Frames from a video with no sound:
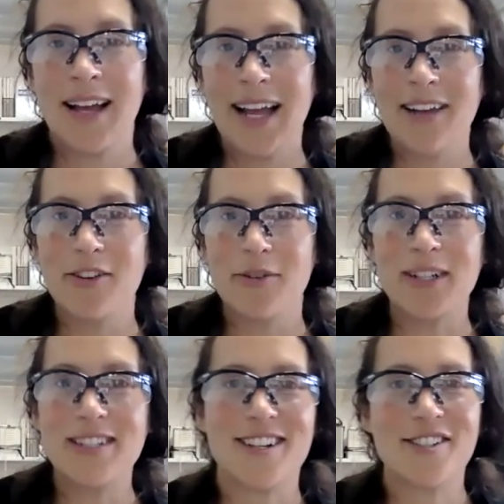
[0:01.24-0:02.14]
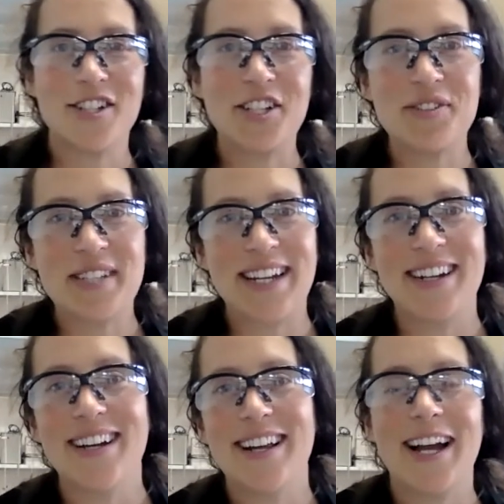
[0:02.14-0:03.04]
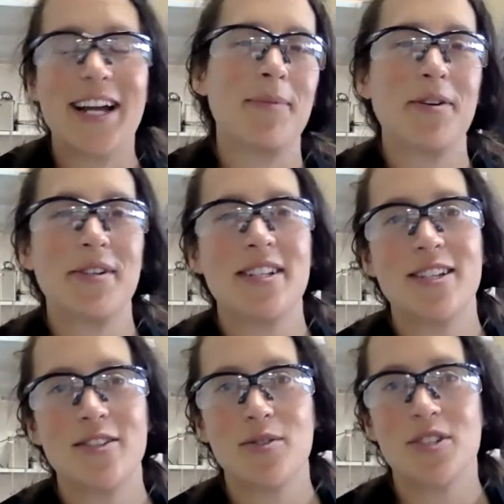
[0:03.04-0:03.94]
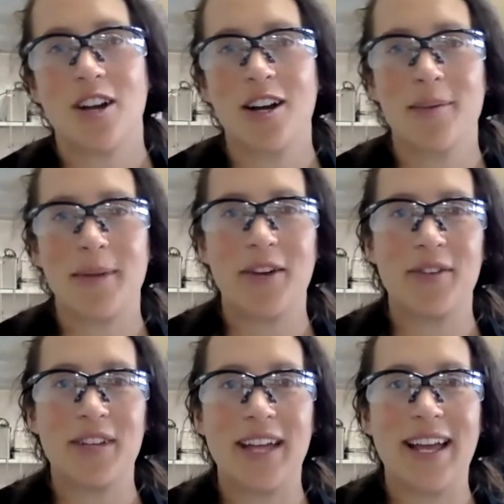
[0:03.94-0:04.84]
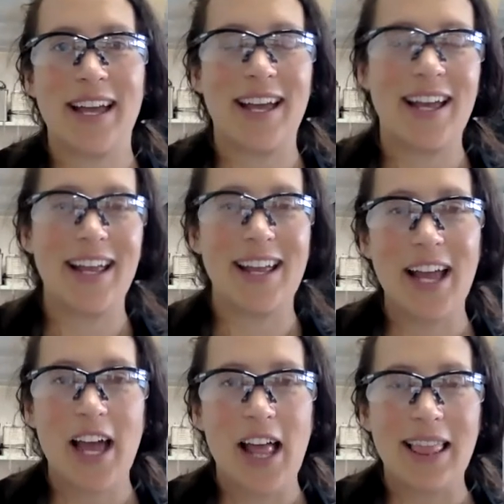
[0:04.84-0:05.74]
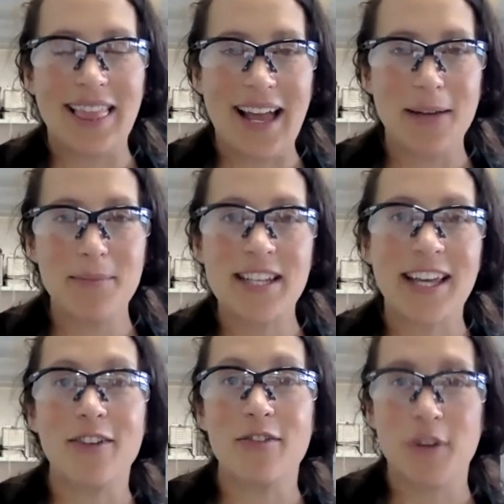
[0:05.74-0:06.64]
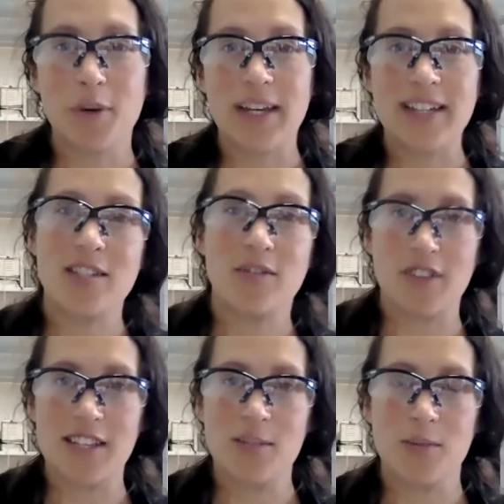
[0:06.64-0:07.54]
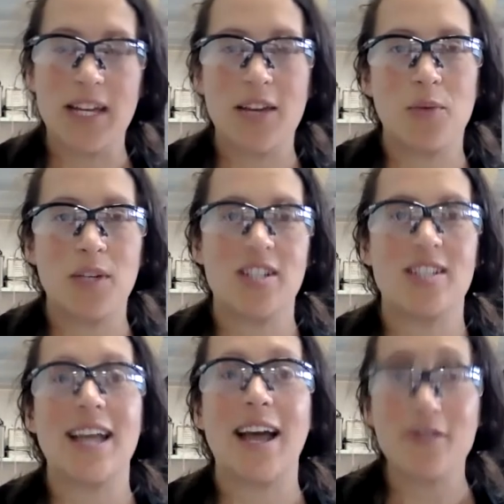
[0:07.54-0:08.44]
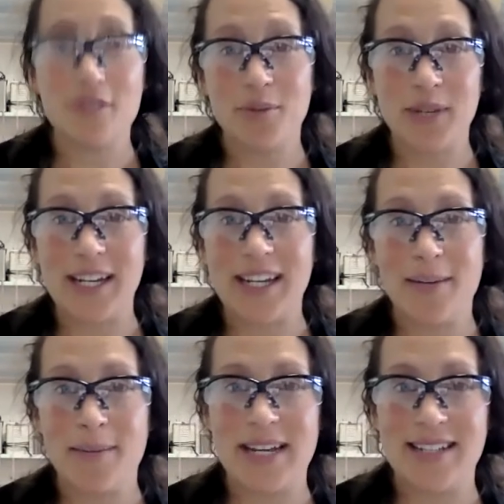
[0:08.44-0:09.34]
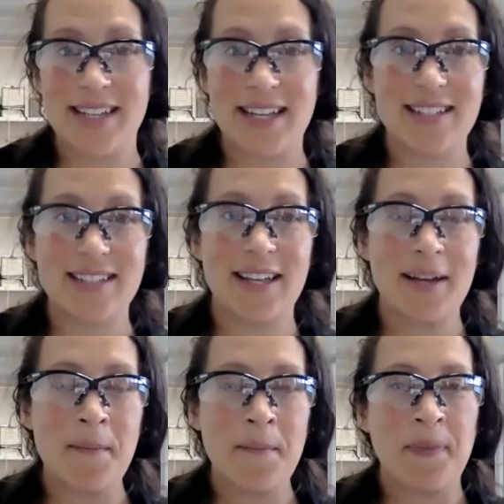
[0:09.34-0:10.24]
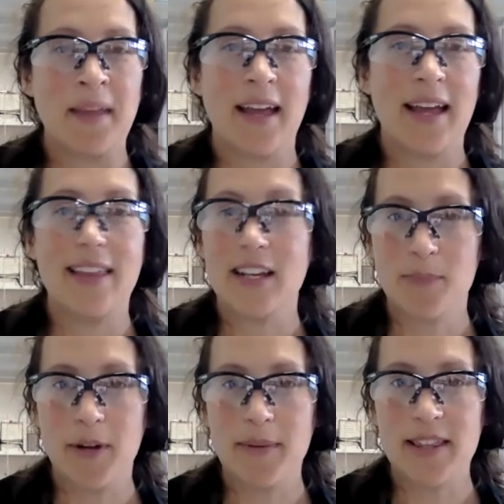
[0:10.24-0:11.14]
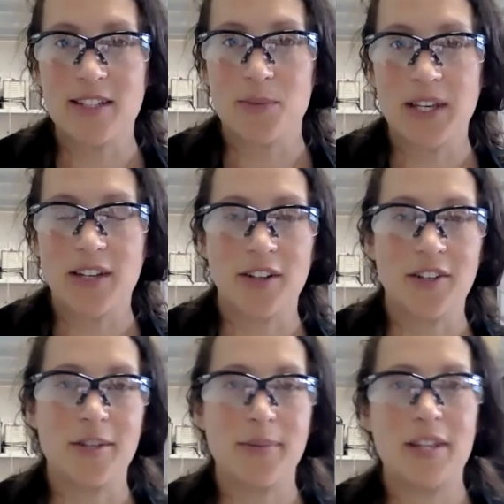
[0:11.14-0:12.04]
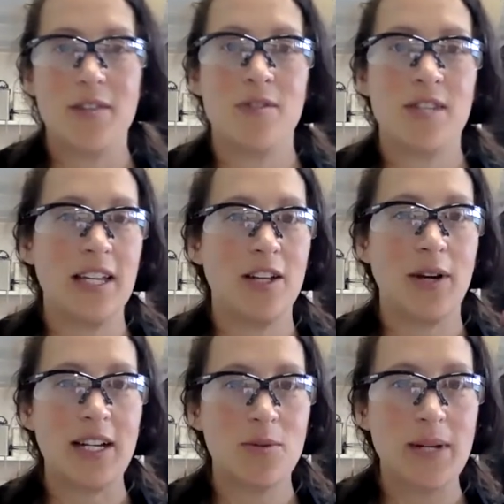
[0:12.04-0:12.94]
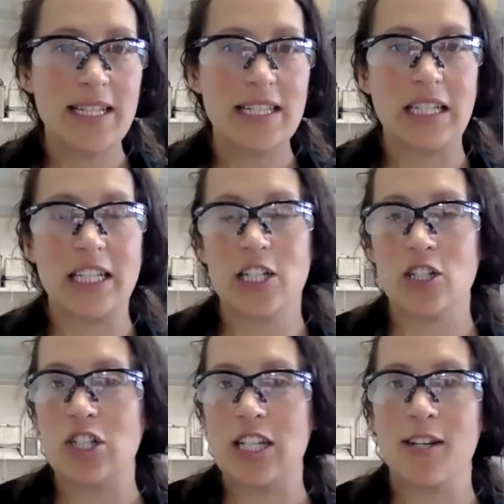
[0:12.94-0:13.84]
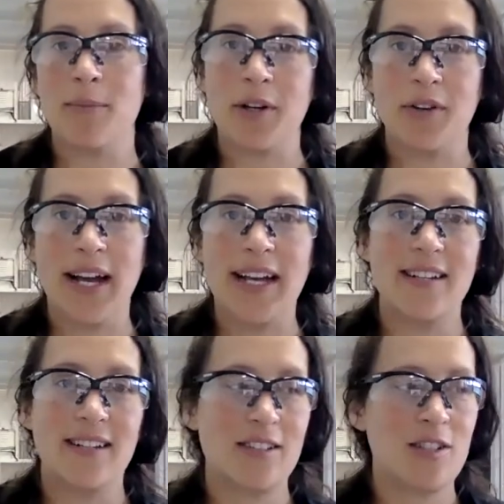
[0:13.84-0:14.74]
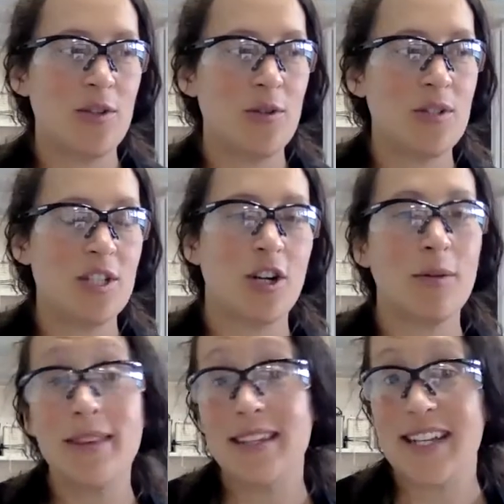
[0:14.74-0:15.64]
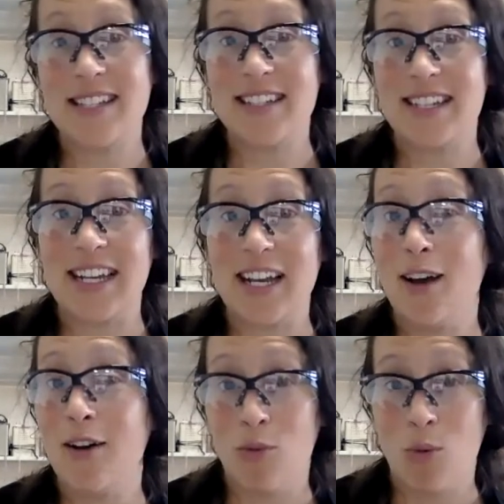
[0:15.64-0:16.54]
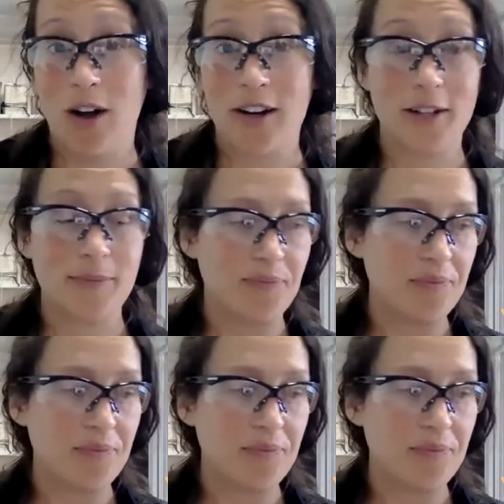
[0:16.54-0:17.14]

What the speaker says: Hey everyone, Dr. Hughes here, and I'm going to talk about a lab skill focus for this week, which is how to read a meniscus. In the experiment this week, you're going to be using graduated cylinders and a burette to determine the density of water